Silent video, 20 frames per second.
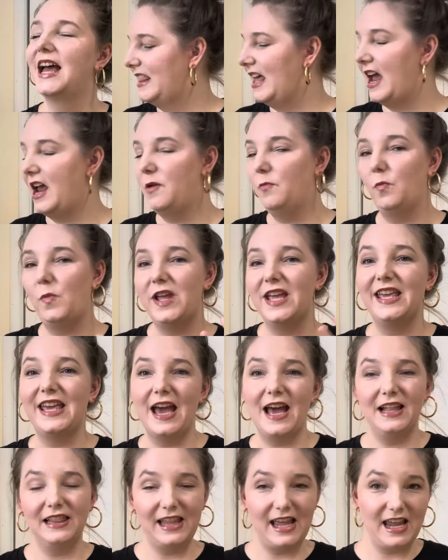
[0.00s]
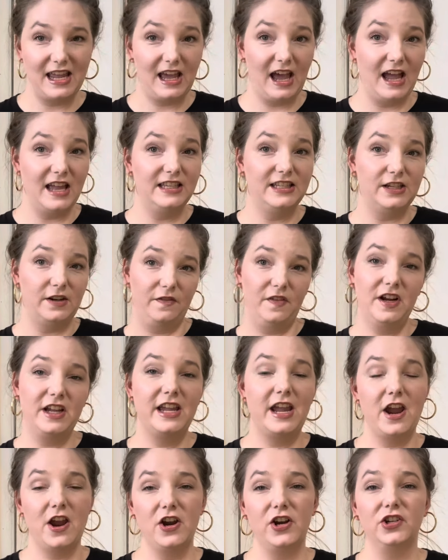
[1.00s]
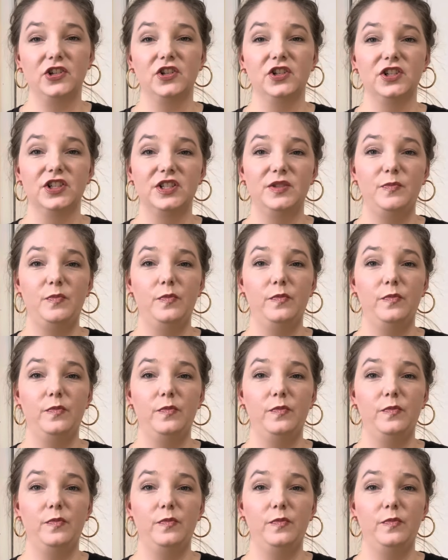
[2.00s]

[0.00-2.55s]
Then we get like a different character's